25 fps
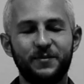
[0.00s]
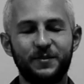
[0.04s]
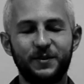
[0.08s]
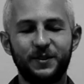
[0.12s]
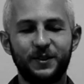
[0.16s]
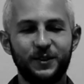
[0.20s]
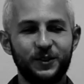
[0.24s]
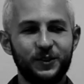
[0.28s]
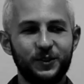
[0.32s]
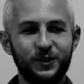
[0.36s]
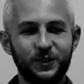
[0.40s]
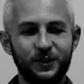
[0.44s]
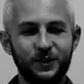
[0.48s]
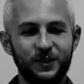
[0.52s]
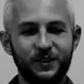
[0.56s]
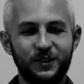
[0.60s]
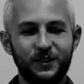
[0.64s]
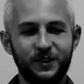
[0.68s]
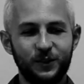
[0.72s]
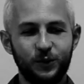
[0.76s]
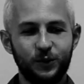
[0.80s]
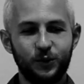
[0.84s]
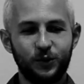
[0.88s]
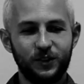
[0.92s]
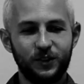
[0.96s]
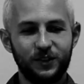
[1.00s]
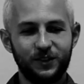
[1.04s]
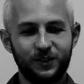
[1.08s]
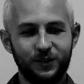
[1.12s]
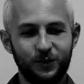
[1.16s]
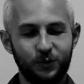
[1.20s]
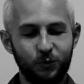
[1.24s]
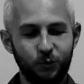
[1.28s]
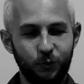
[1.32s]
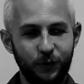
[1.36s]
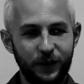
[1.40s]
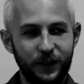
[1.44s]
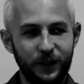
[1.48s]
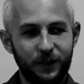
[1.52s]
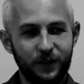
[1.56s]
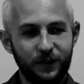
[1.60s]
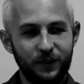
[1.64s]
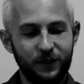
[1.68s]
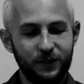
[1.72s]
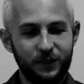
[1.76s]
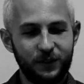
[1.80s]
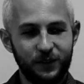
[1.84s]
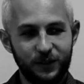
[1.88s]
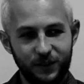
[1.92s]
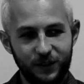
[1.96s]
This is weird.
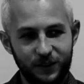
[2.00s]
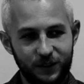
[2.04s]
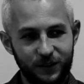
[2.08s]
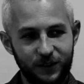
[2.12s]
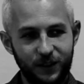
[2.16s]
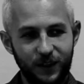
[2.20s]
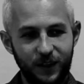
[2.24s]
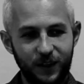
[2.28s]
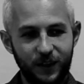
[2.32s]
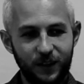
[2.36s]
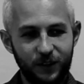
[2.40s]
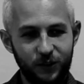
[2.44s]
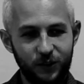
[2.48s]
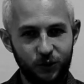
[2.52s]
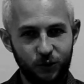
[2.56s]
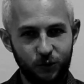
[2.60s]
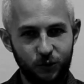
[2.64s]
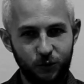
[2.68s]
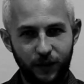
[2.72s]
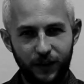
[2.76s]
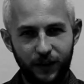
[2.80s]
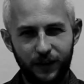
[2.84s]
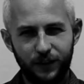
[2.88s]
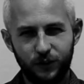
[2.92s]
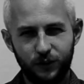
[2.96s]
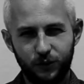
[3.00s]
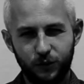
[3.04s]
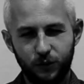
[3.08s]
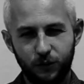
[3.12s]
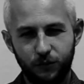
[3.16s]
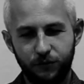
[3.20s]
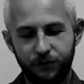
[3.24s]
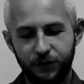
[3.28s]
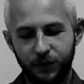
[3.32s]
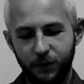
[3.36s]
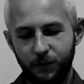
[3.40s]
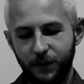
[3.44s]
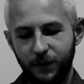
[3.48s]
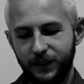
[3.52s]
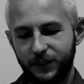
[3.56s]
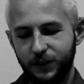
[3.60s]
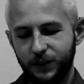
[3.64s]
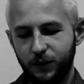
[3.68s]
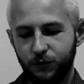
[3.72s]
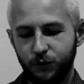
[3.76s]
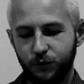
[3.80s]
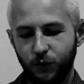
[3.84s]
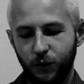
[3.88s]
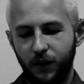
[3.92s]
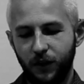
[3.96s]
This is strange to film
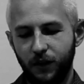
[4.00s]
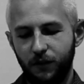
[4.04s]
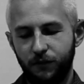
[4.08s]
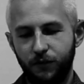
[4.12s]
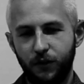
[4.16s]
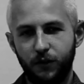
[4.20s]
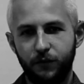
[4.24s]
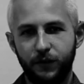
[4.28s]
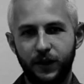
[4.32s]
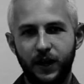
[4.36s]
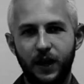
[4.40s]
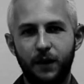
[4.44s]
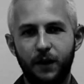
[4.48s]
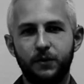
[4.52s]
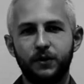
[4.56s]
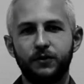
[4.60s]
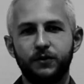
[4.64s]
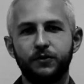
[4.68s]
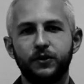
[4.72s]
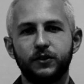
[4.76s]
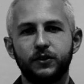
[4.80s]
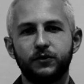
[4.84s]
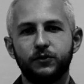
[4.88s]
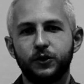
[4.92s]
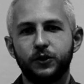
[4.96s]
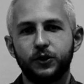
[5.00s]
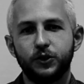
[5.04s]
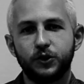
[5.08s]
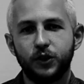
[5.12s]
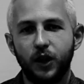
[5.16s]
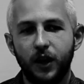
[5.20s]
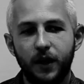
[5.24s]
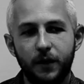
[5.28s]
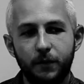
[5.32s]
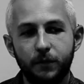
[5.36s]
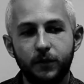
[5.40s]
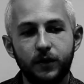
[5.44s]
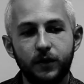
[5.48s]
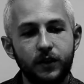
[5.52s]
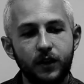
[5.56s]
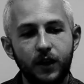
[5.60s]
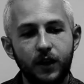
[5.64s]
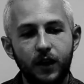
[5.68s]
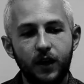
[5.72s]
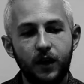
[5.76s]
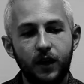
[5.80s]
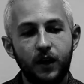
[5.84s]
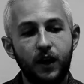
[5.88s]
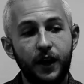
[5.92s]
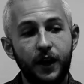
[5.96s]
myself talking in front of a camera for the first time, but
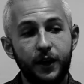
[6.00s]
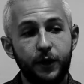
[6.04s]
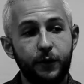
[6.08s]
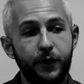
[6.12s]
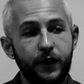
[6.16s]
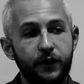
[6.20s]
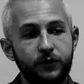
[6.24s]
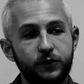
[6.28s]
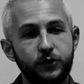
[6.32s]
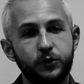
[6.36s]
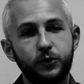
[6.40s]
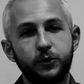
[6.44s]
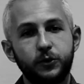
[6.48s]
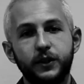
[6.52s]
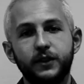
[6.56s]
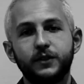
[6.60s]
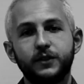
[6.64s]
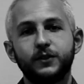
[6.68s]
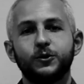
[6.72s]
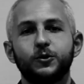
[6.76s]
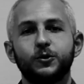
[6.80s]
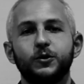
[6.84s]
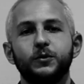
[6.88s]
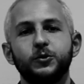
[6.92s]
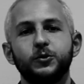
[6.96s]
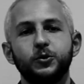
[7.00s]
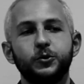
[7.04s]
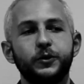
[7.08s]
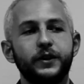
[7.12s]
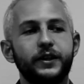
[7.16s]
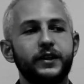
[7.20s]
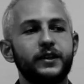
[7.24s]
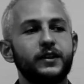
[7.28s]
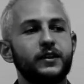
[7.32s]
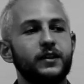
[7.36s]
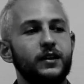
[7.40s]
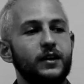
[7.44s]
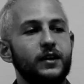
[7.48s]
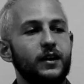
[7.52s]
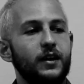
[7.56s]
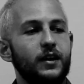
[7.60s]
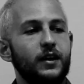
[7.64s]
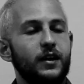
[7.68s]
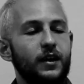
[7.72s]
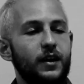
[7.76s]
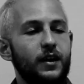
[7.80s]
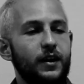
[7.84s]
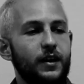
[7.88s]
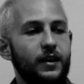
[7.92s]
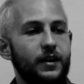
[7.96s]
I know I have to do it, so I'm doing it.
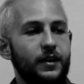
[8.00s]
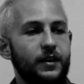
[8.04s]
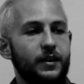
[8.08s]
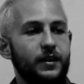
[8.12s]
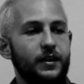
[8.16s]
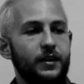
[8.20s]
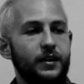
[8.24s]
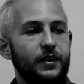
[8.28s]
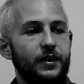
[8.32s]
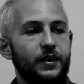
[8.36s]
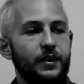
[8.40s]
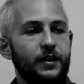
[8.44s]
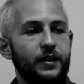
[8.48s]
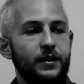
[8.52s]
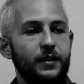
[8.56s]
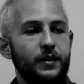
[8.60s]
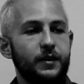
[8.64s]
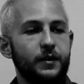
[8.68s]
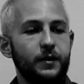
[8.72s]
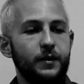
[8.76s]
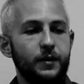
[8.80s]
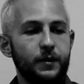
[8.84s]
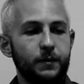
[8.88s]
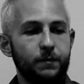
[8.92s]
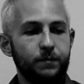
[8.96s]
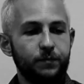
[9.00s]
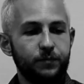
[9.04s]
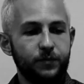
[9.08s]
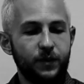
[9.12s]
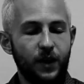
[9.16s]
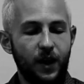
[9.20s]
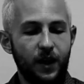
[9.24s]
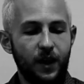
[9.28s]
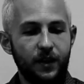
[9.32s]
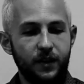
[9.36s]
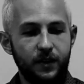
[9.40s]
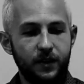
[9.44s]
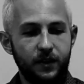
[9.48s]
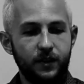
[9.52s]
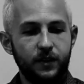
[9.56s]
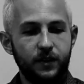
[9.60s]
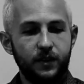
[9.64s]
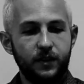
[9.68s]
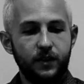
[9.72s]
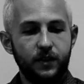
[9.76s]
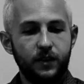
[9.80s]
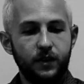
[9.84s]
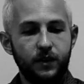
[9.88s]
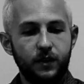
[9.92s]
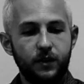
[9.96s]
And
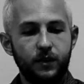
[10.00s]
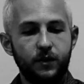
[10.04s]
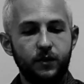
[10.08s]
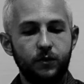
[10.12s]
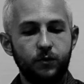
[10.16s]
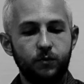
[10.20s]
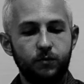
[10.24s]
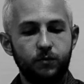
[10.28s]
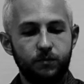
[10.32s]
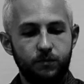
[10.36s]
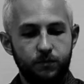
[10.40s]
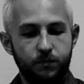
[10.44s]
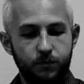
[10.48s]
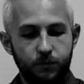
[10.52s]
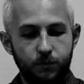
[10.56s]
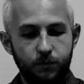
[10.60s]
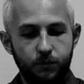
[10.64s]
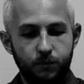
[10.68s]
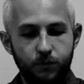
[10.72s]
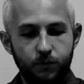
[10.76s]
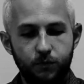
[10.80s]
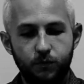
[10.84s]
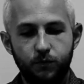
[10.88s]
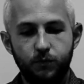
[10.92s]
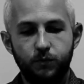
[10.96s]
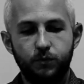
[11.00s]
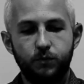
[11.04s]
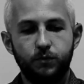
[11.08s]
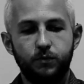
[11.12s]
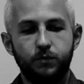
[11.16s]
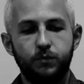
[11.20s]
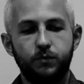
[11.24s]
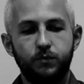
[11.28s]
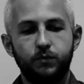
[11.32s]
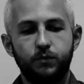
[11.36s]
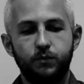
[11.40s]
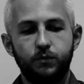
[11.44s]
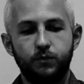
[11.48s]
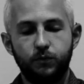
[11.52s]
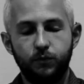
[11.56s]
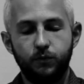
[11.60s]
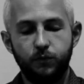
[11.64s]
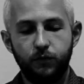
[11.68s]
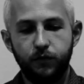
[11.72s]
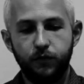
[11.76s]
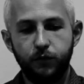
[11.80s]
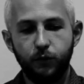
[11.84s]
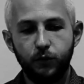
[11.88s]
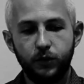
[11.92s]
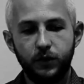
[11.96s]
I
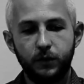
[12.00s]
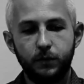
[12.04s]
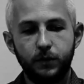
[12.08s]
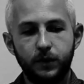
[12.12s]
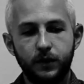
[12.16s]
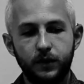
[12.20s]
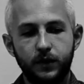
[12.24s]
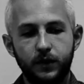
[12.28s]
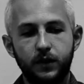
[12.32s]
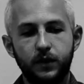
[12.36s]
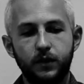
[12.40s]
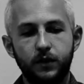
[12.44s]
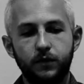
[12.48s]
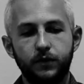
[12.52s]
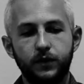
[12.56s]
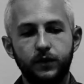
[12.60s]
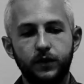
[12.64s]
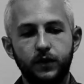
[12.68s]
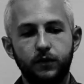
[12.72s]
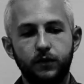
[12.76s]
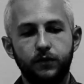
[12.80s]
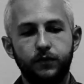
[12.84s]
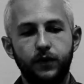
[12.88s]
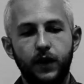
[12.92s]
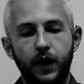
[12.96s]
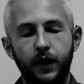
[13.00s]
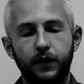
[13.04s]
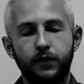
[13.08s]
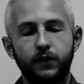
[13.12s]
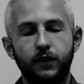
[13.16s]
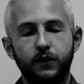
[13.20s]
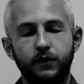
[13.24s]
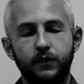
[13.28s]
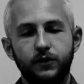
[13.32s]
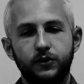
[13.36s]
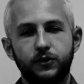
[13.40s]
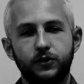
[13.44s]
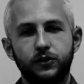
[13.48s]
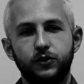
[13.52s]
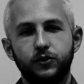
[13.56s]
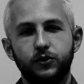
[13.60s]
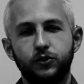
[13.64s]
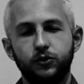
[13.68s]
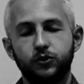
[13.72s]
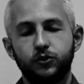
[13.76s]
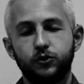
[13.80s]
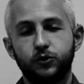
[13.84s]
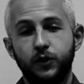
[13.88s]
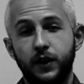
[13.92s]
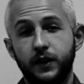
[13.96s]
fully believe in the fact that this is
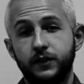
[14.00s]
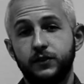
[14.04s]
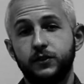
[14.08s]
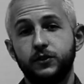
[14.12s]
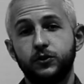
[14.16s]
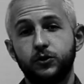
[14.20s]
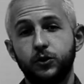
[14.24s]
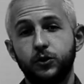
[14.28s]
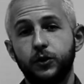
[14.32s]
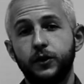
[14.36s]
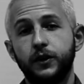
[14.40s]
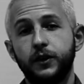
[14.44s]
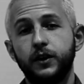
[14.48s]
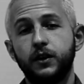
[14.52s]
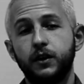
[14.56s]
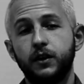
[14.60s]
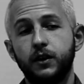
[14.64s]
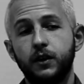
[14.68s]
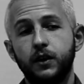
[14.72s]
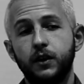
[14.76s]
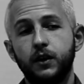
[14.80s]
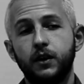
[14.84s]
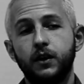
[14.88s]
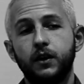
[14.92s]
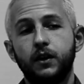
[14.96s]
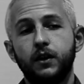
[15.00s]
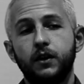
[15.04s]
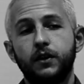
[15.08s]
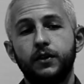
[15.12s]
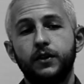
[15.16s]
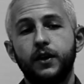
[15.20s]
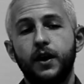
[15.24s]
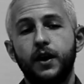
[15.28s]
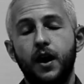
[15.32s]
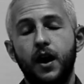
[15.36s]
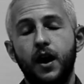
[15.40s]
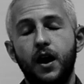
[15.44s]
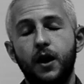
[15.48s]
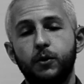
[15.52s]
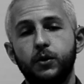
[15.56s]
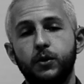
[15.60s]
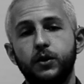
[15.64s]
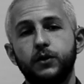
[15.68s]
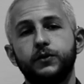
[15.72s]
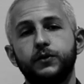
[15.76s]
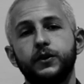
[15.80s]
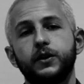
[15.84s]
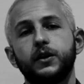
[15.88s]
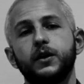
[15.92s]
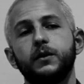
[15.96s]
just transitory, that I will
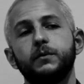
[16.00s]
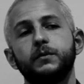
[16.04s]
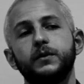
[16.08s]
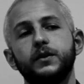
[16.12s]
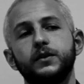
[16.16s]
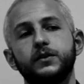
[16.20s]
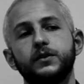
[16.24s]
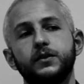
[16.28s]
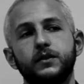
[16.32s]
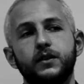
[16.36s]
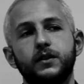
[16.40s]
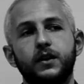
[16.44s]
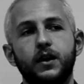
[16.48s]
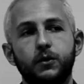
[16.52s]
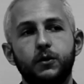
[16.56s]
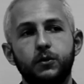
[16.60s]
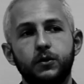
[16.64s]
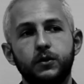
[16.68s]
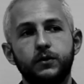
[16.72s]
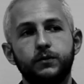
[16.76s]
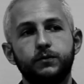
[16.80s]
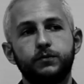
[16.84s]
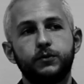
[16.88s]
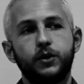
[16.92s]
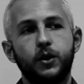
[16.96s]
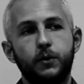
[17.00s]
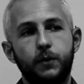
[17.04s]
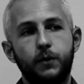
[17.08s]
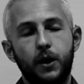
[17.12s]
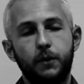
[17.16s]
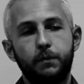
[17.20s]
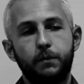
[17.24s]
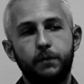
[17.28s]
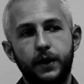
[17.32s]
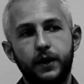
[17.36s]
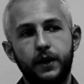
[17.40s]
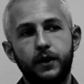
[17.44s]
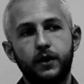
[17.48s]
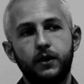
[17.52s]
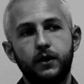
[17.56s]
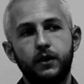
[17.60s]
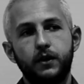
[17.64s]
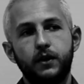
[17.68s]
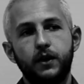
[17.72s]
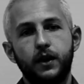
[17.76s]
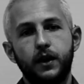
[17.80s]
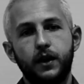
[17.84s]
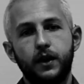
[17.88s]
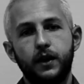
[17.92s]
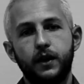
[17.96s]
overcome this, and that I will come out better,
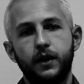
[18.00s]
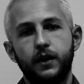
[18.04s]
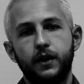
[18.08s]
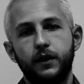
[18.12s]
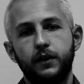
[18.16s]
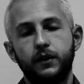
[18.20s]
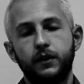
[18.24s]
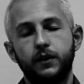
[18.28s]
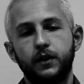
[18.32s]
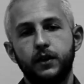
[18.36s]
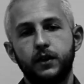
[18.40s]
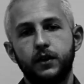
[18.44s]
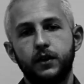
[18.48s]
and